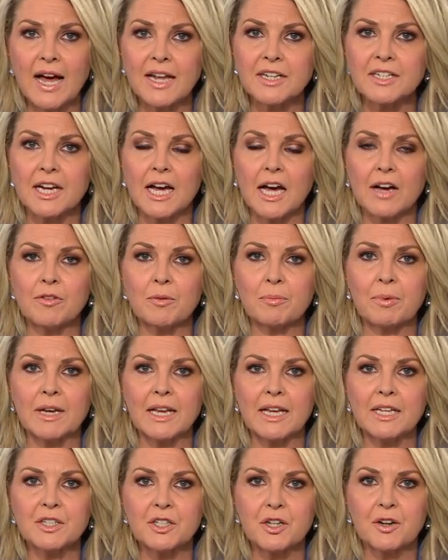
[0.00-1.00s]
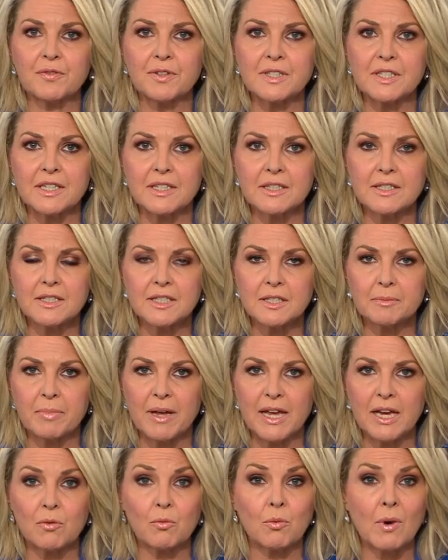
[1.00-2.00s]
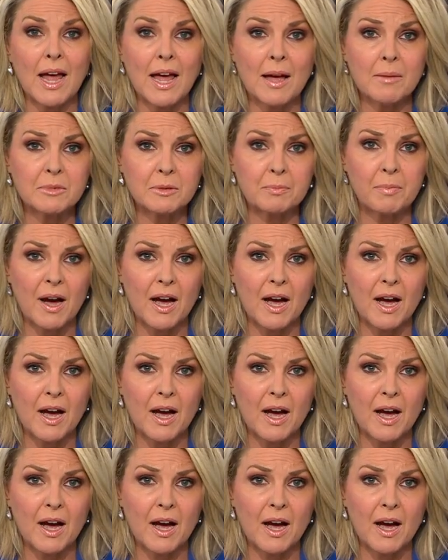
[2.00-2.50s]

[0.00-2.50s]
undercover police officers being rammed